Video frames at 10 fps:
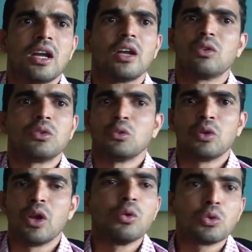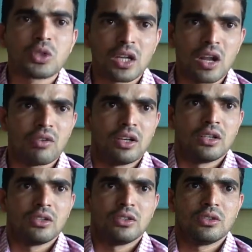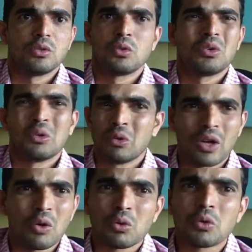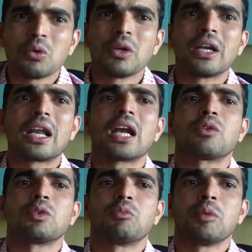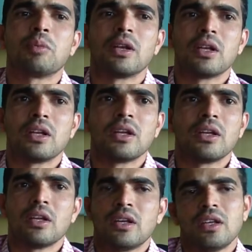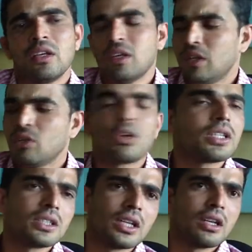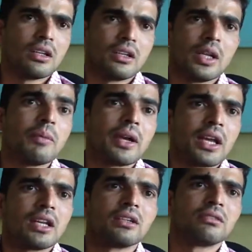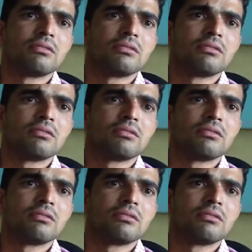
and you love to travel, you love to interact with people, you can sell. Anybody can